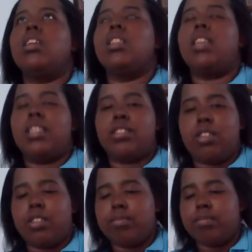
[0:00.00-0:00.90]
They
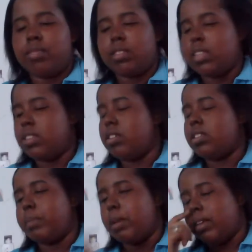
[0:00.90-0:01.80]
talked. They talked
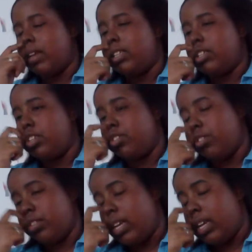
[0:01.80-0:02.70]
about Yandy changing
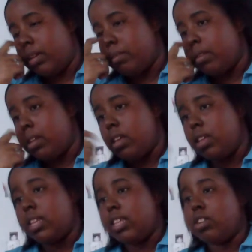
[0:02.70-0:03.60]
her name.
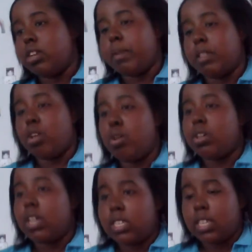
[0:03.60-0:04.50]
They talked about the whole
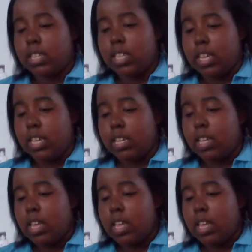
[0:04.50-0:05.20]
custody thing,